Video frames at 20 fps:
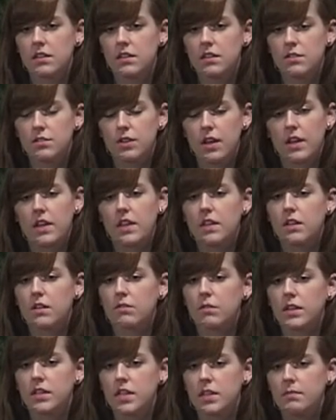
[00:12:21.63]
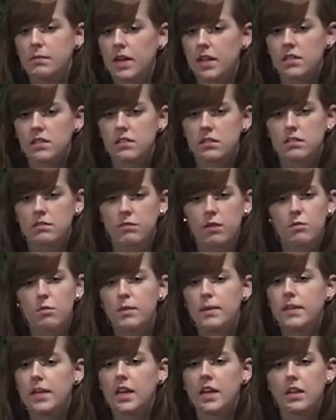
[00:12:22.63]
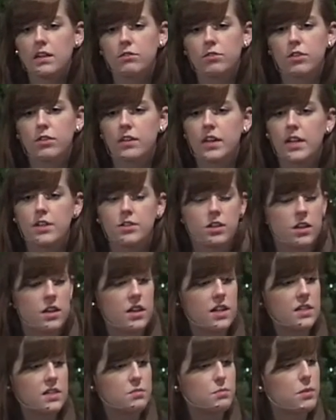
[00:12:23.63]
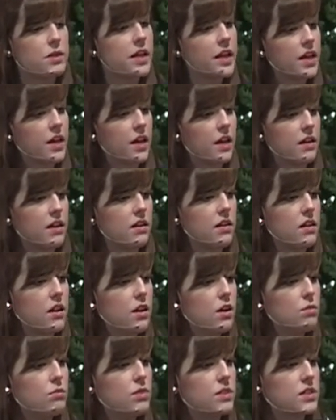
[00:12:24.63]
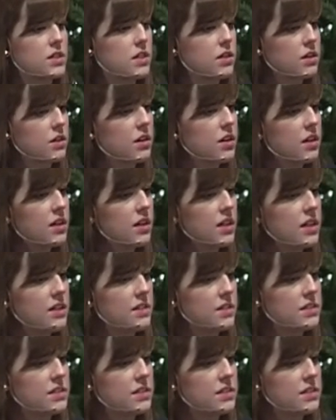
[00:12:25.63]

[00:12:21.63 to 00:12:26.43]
so that He could redeem us. From the beginning of creation, His plan was a girl in a